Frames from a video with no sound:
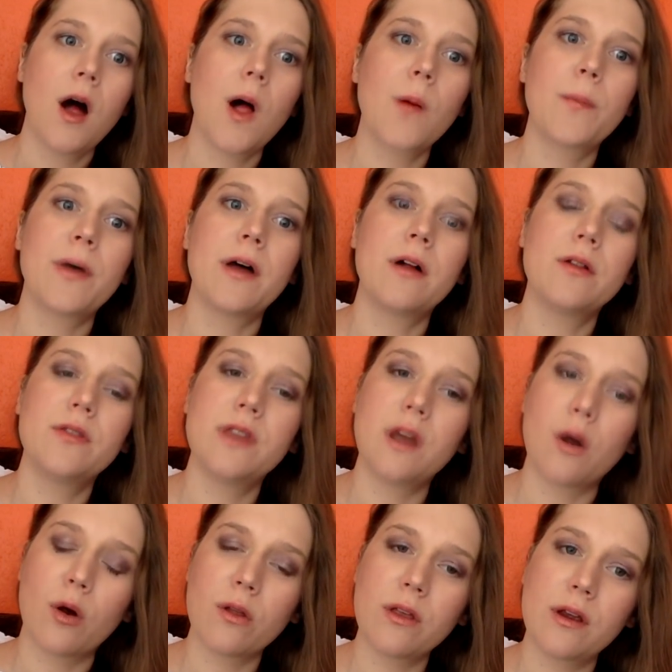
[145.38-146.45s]
upheld the
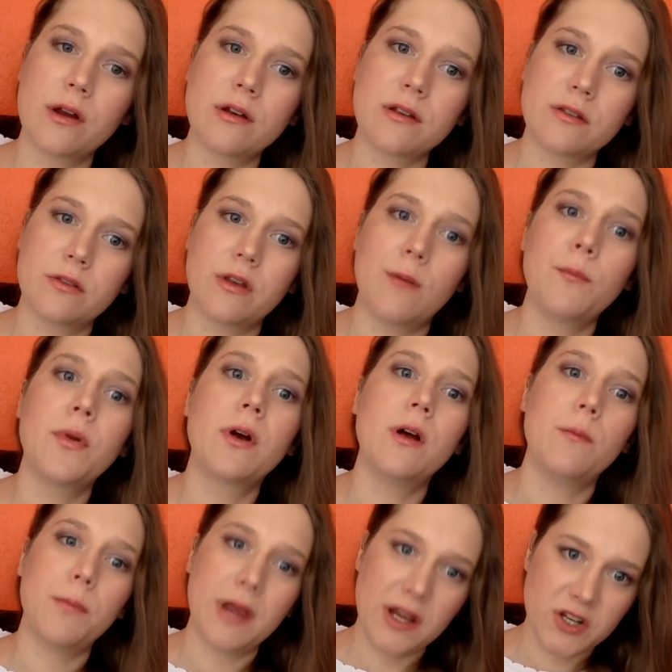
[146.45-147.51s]
earlier December
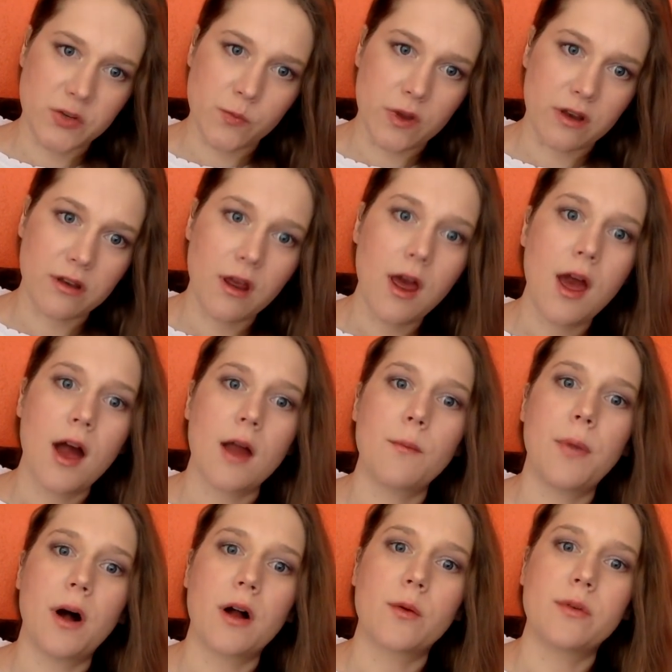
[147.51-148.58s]
impeachment,
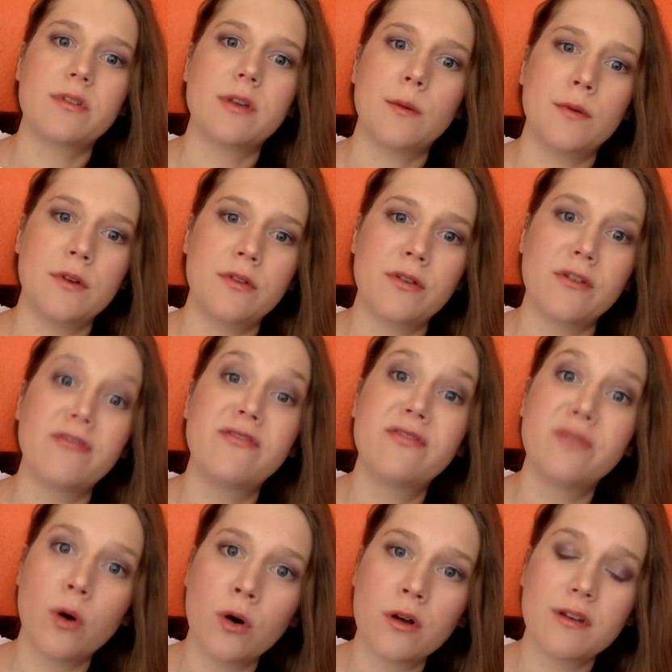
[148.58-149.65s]
and Park was summoned for
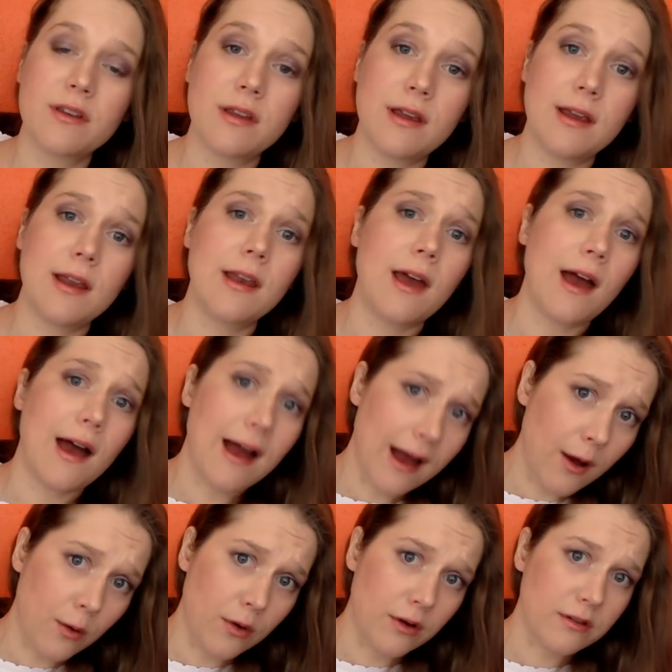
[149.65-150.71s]
14
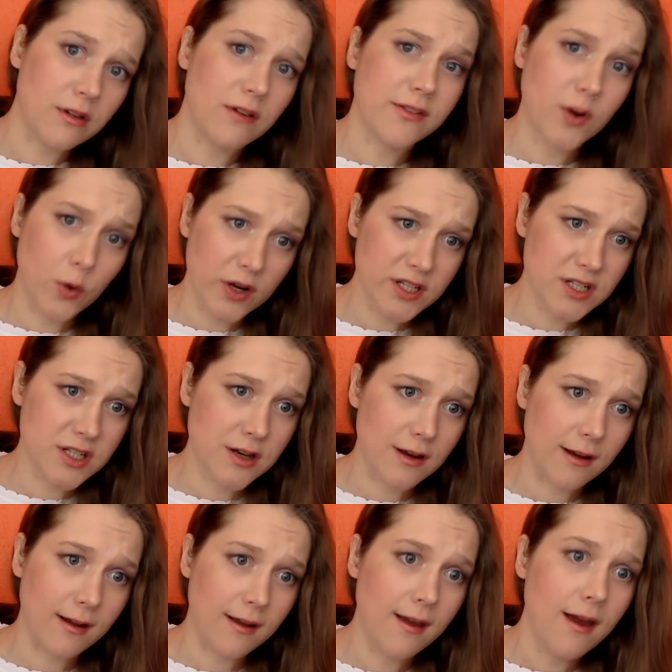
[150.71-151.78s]
hours of
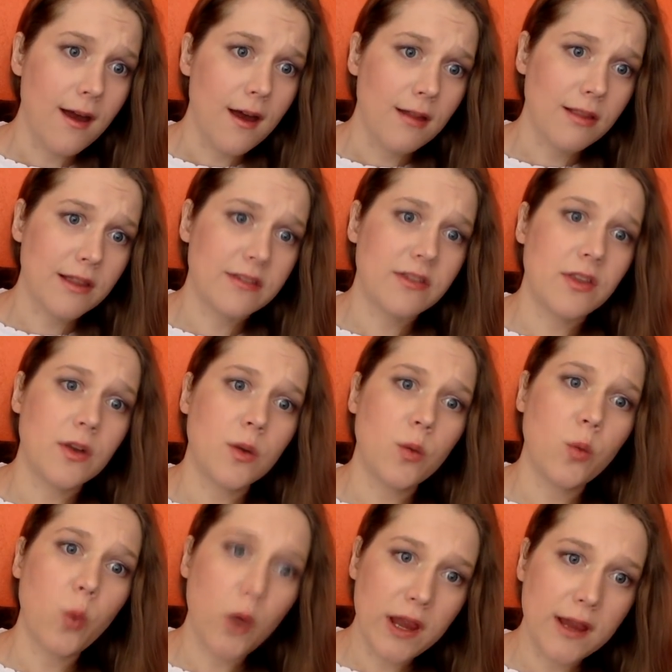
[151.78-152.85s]
questioning, less than a
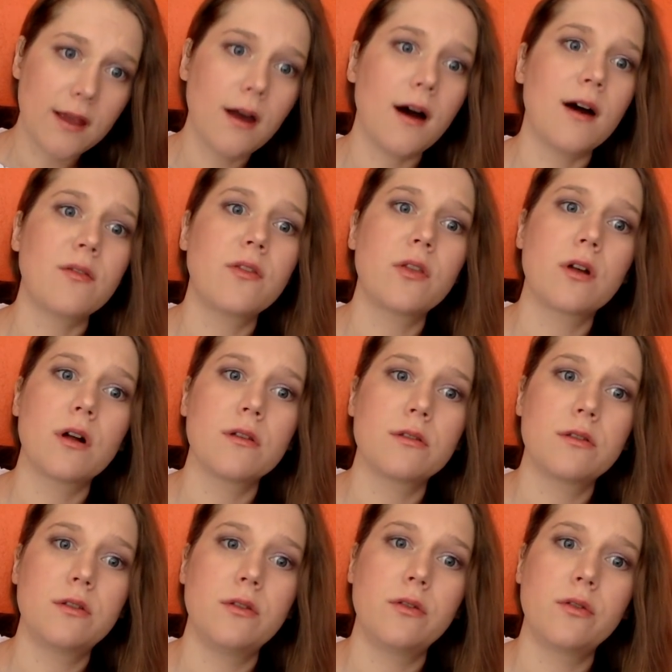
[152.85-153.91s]
week after the
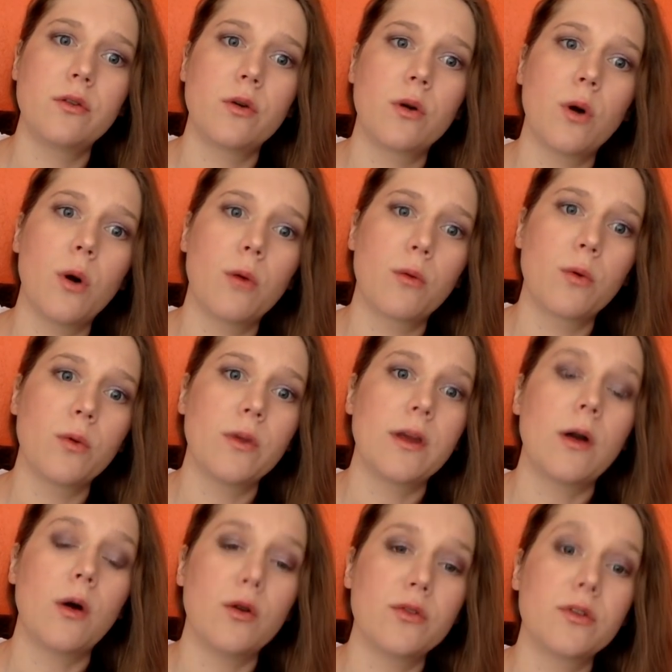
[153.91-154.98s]
constitutional court
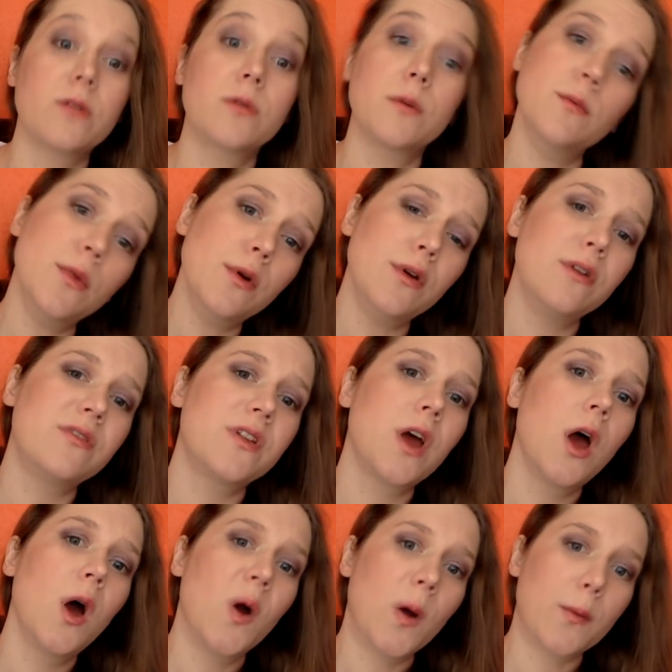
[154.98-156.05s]
ruling also removed
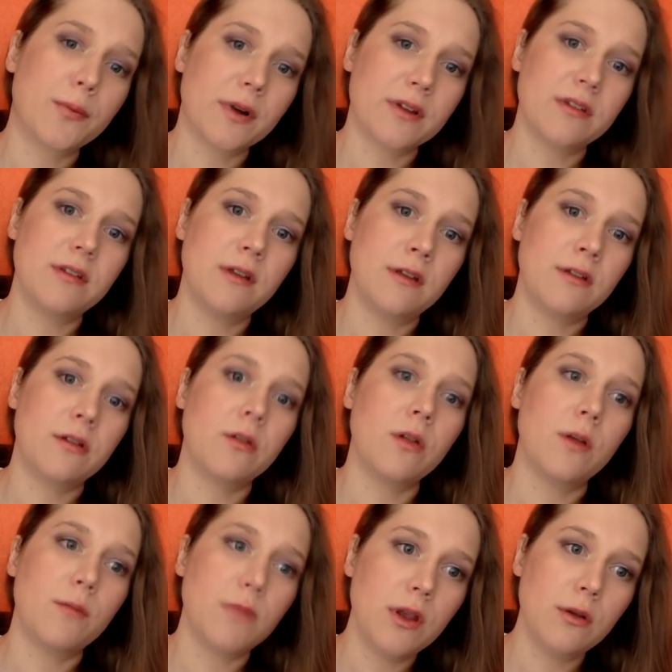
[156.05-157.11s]
her presidential
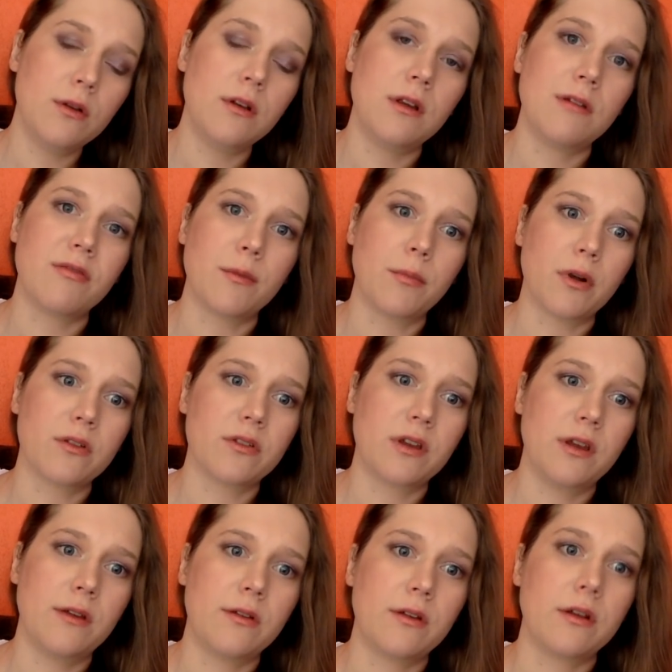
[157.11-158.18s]
immunity from
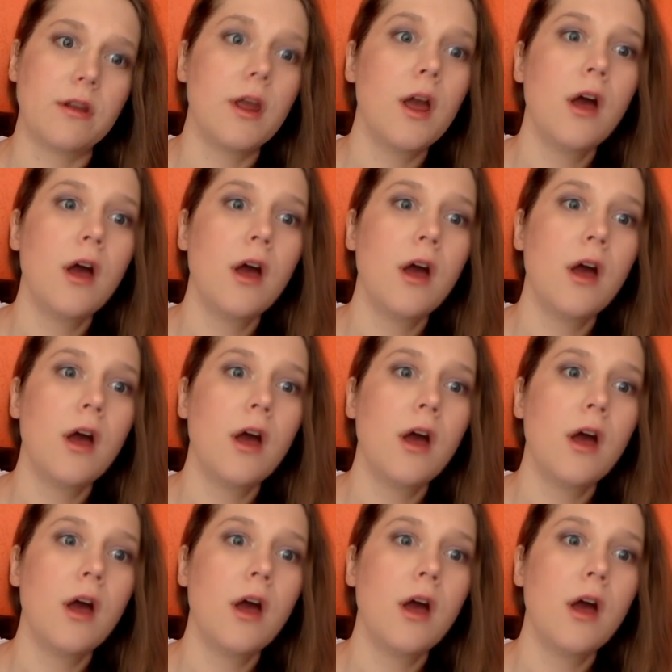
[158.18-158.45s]
prosecution.